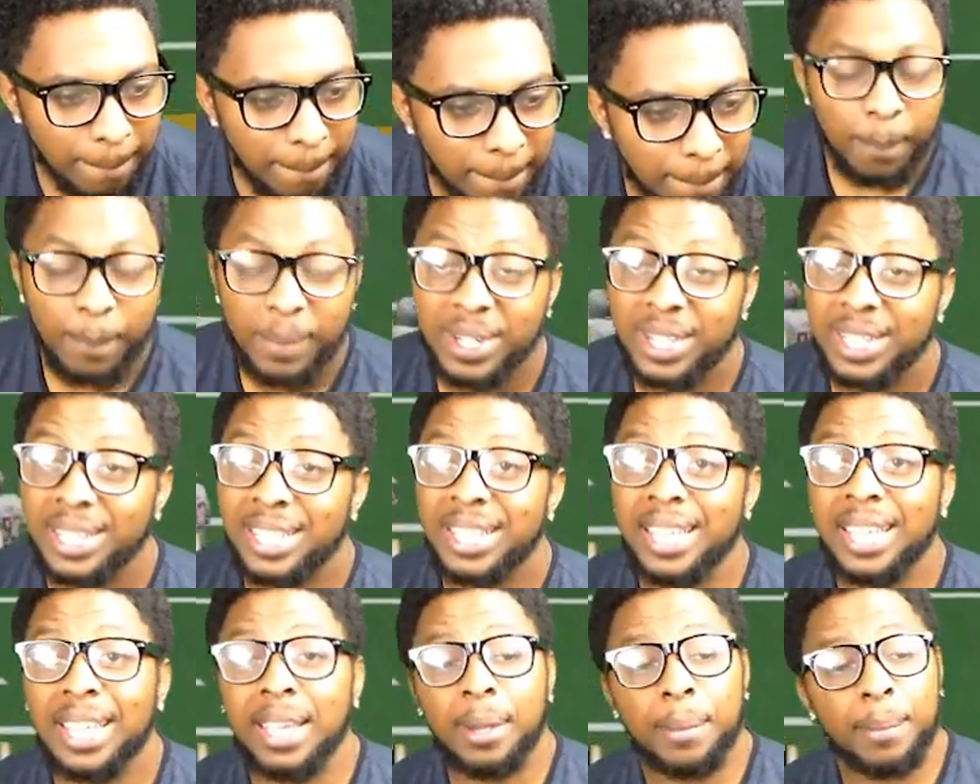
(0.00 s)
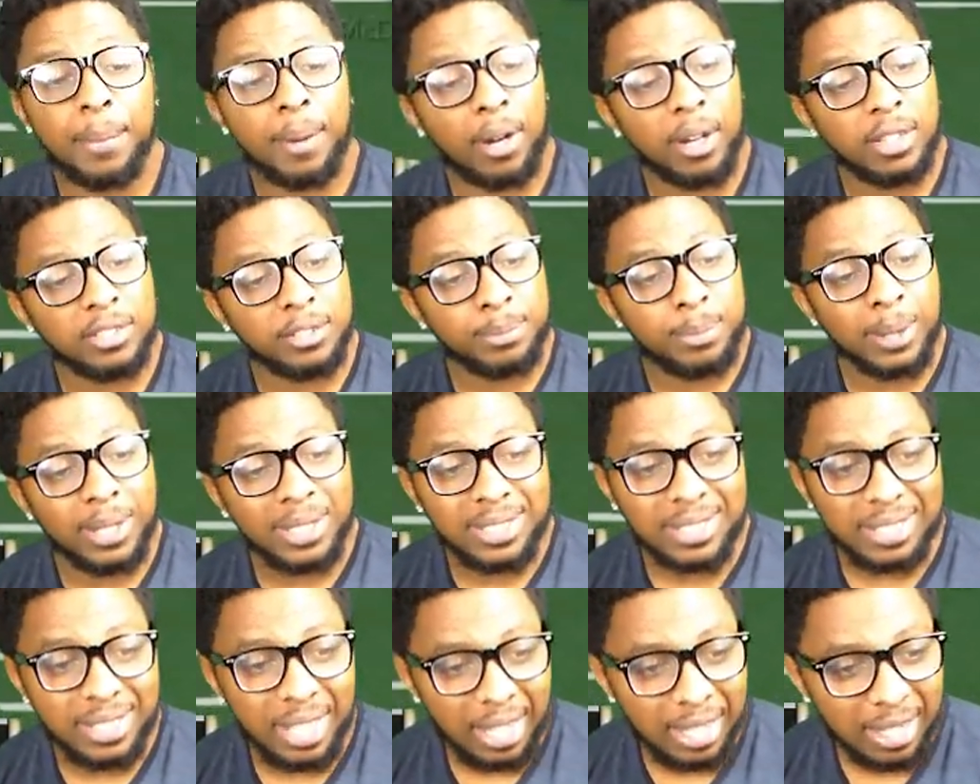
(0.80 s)
But again, bro, as much
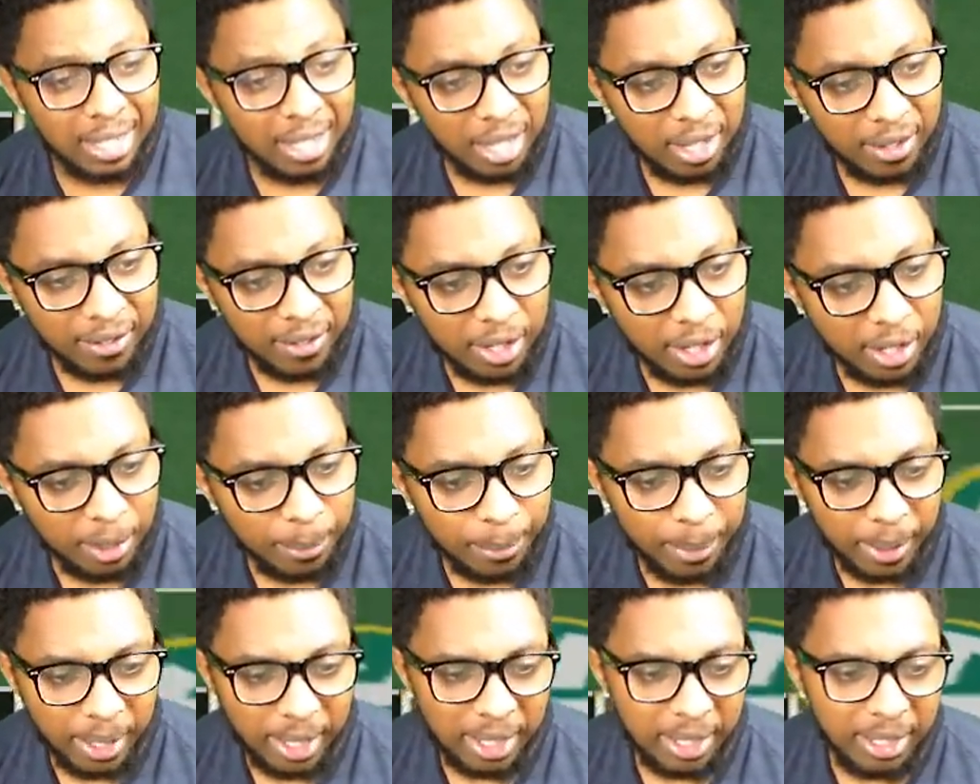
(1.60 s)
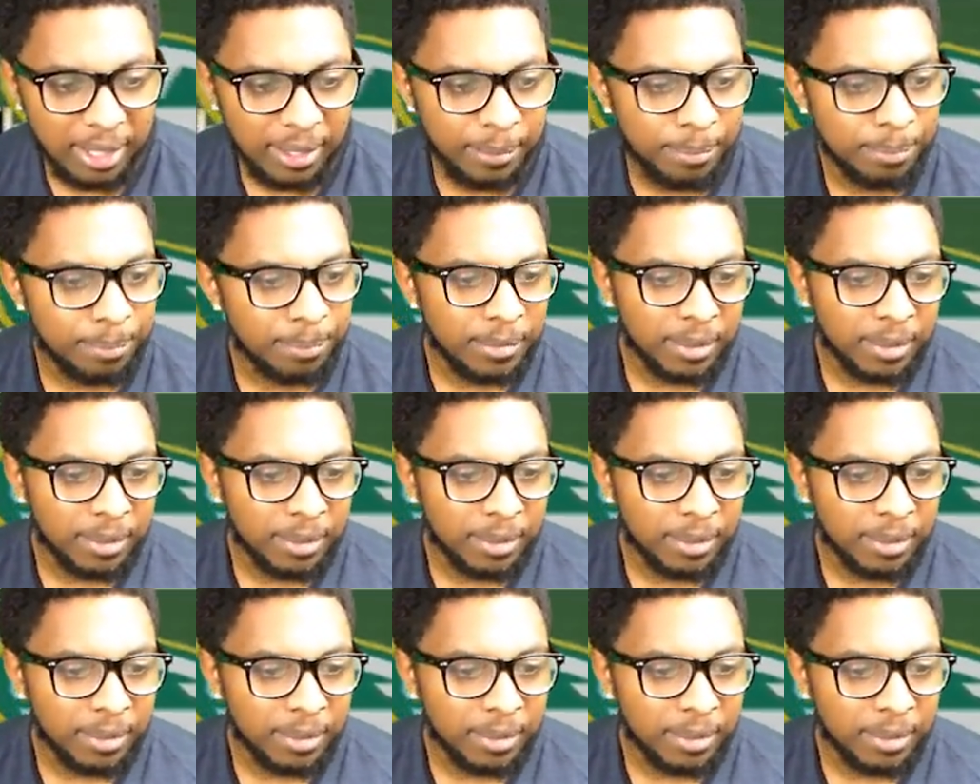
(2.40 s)
as I love Eric Bailey,